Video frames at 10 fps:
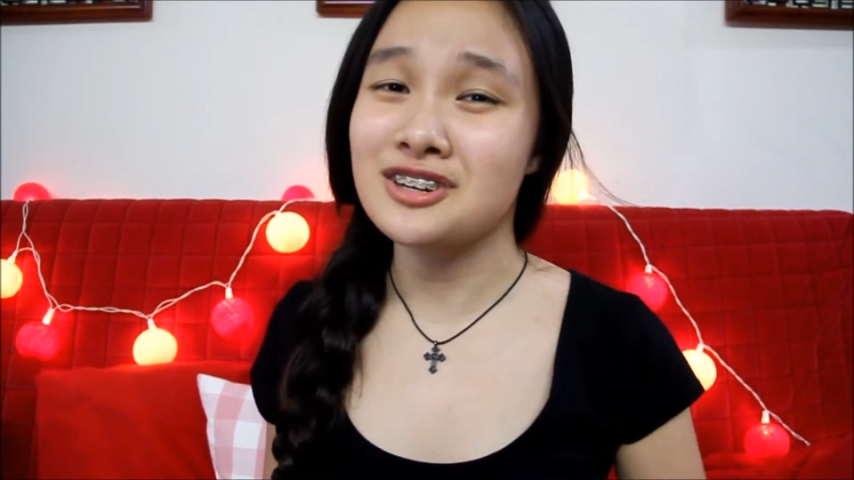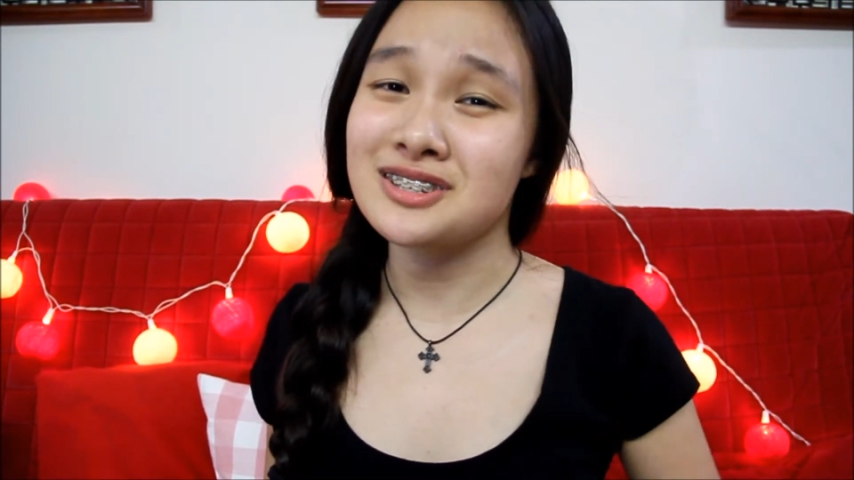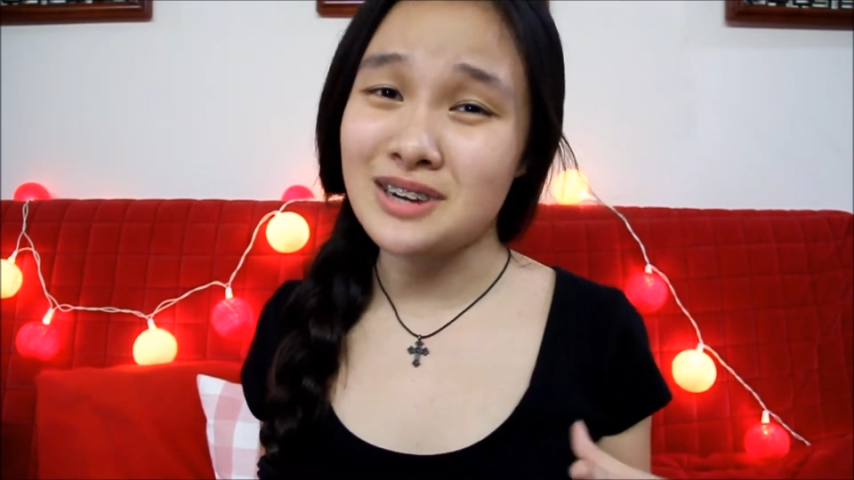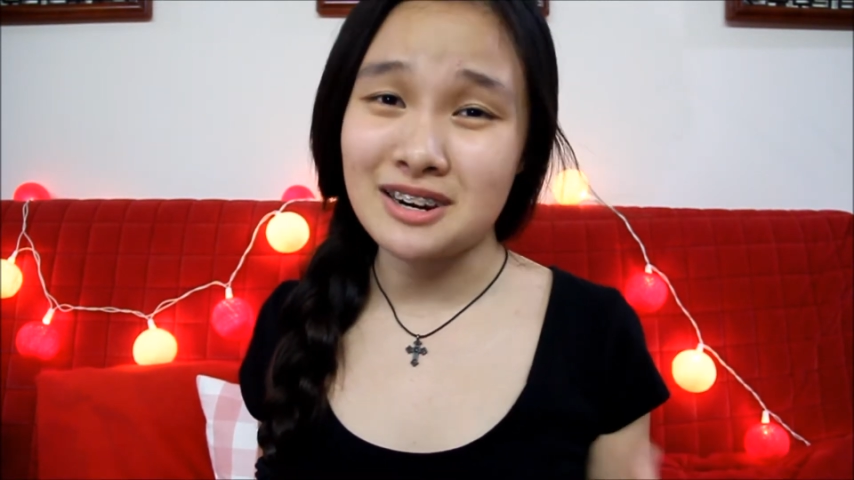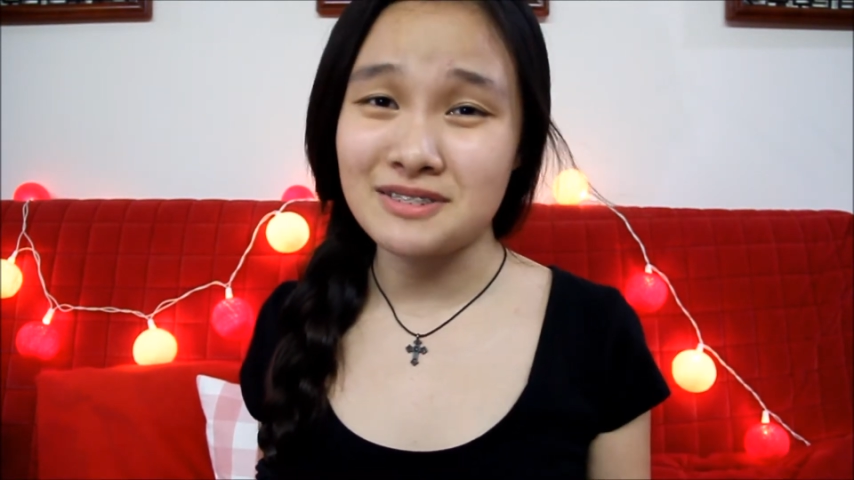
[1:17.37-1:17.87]

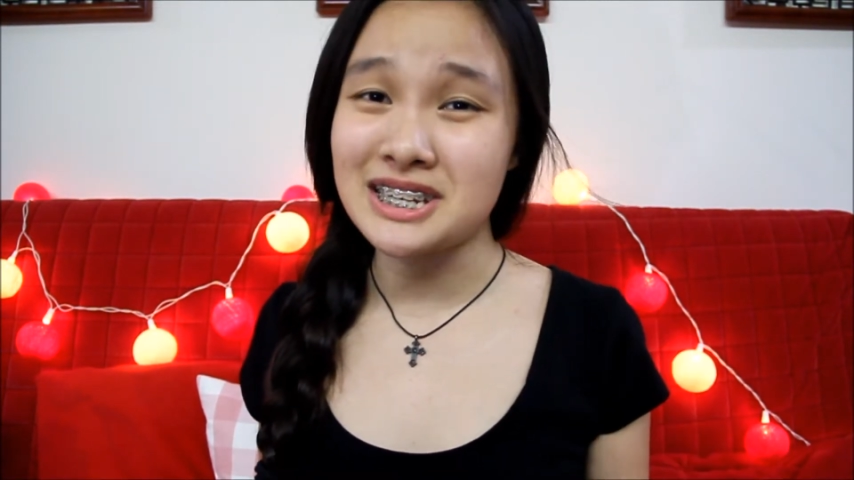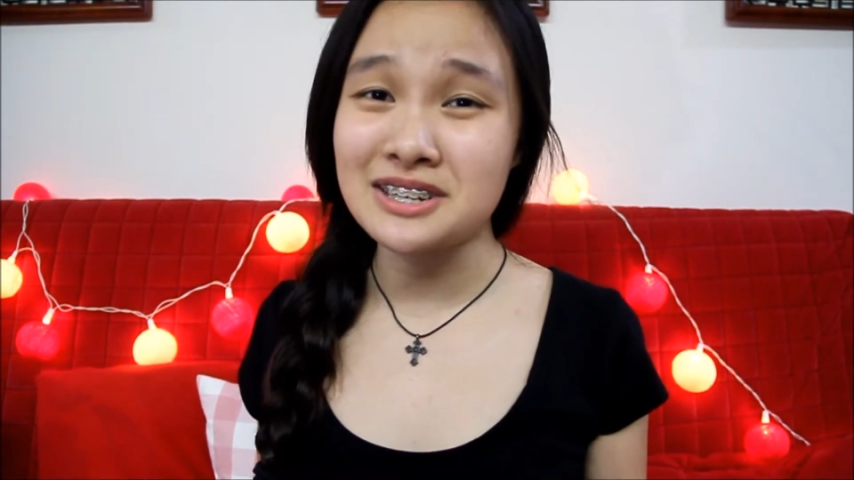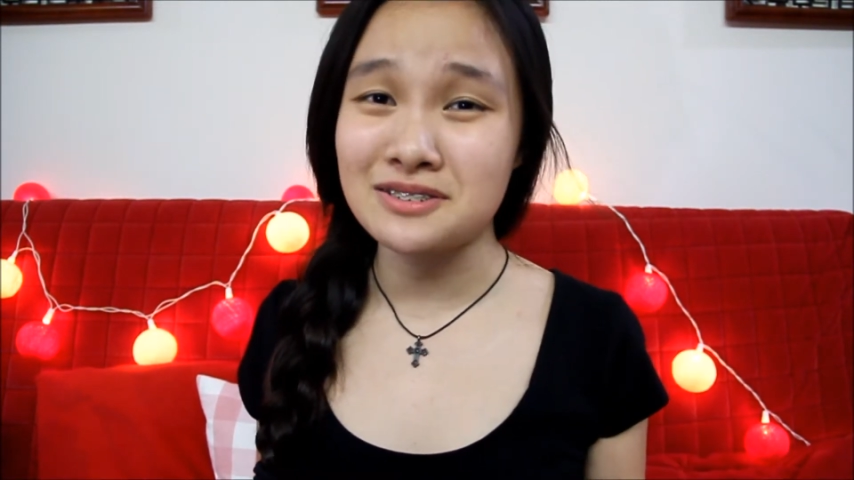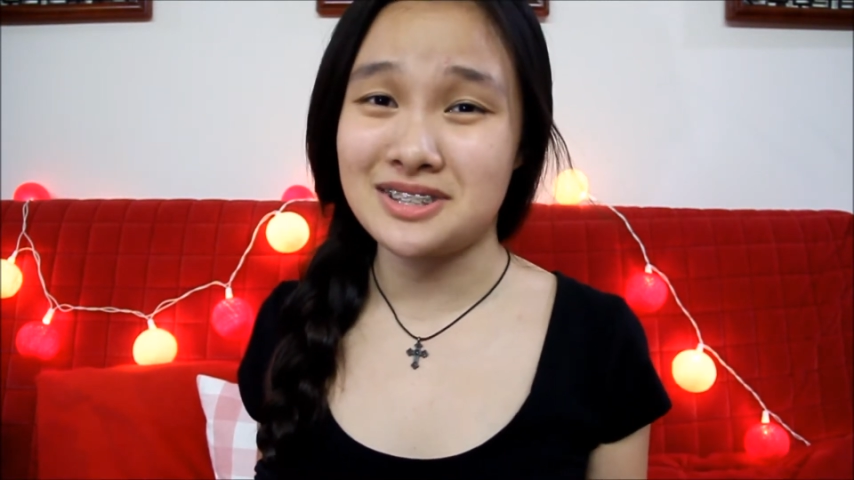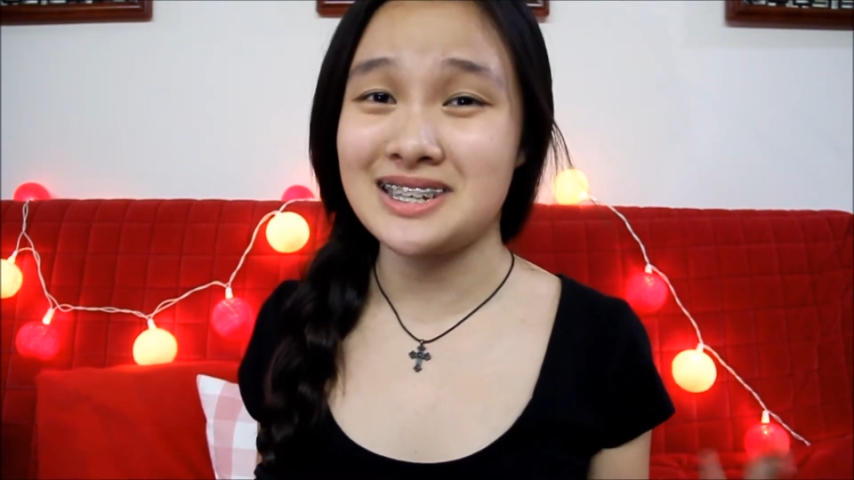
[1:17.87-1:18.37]
us are really
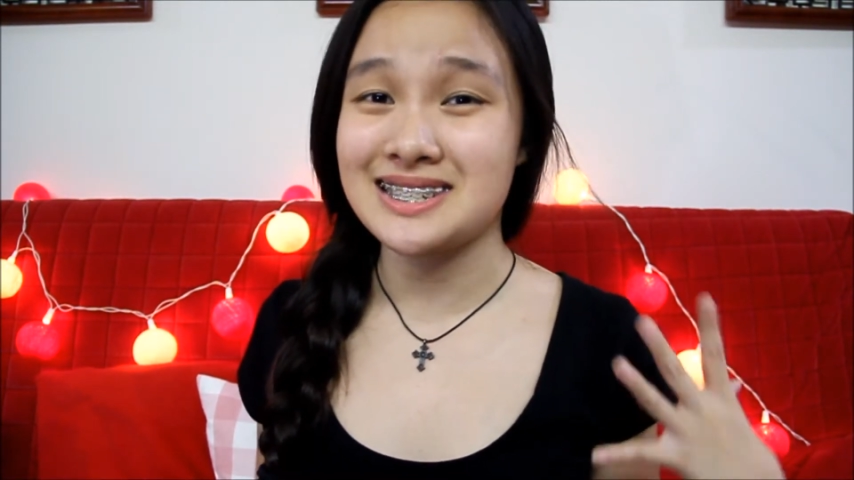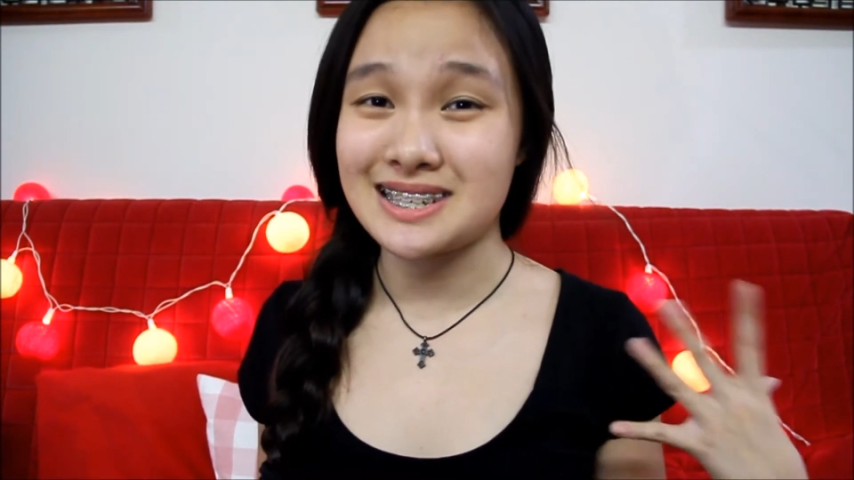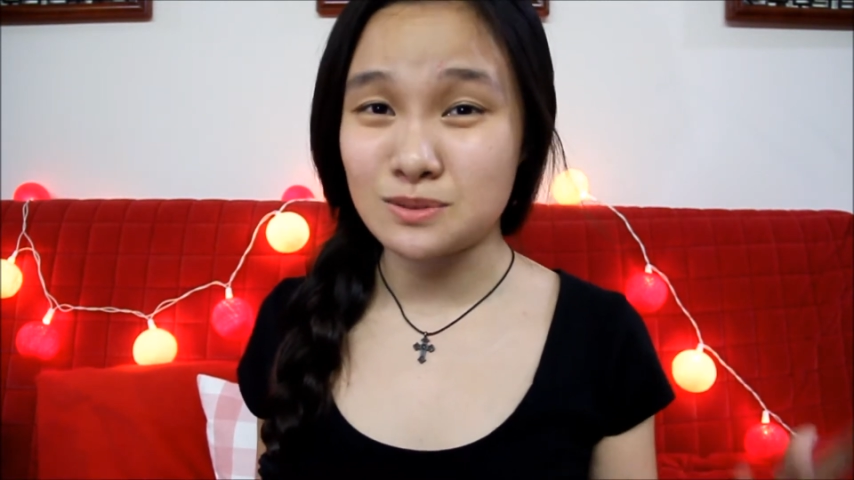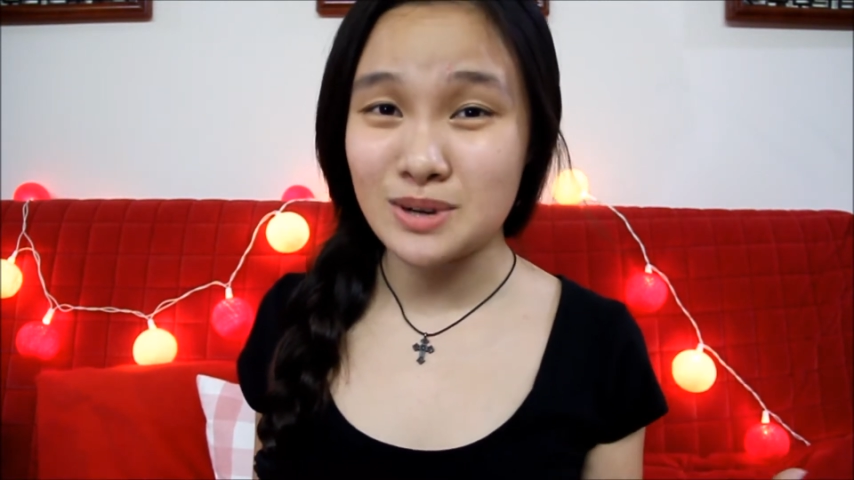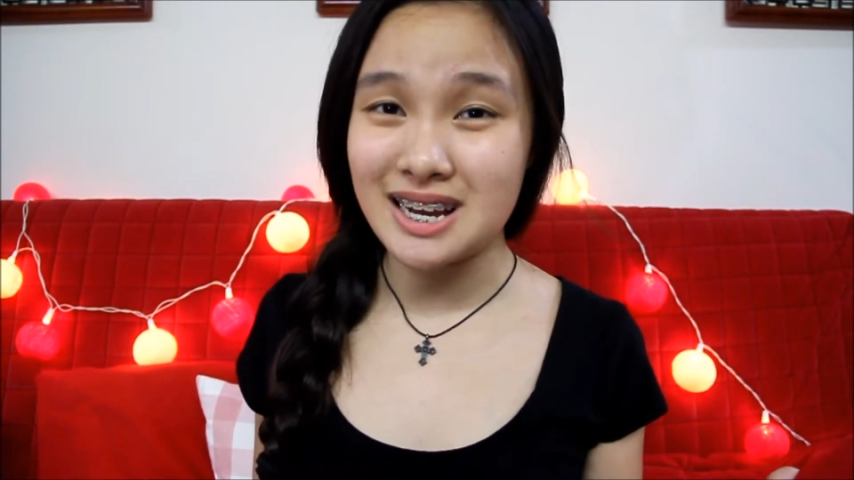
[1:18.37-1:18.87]
good things
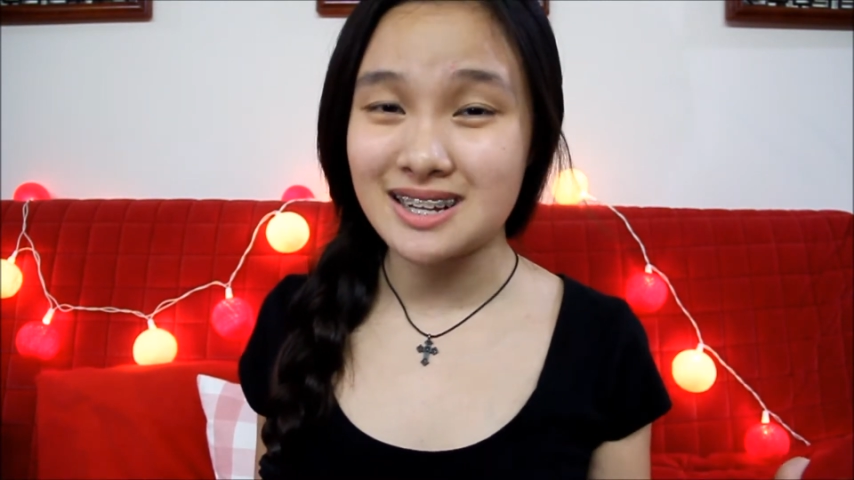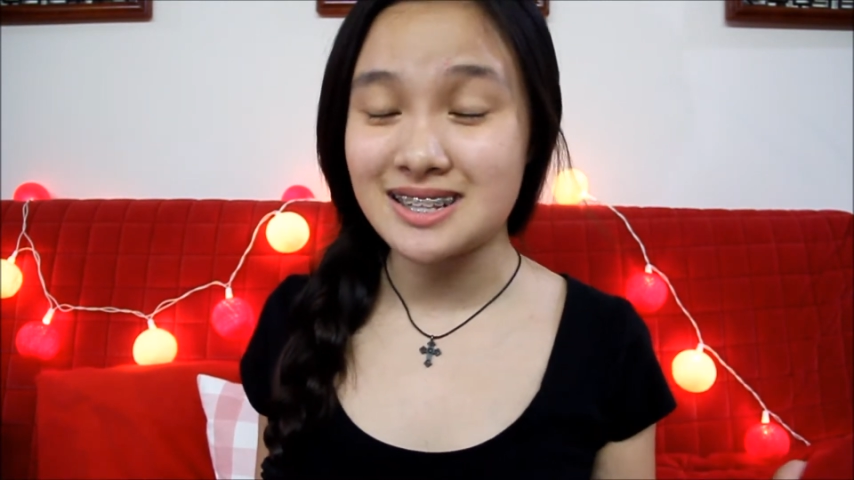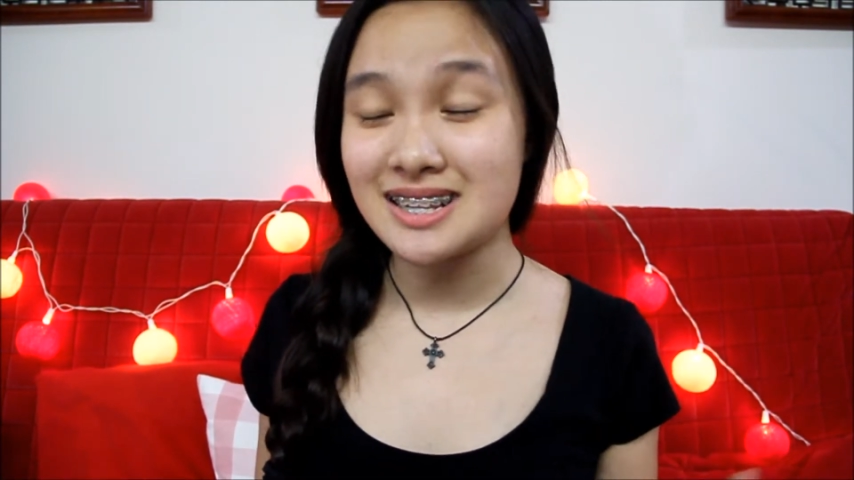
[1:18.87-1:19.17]
as well.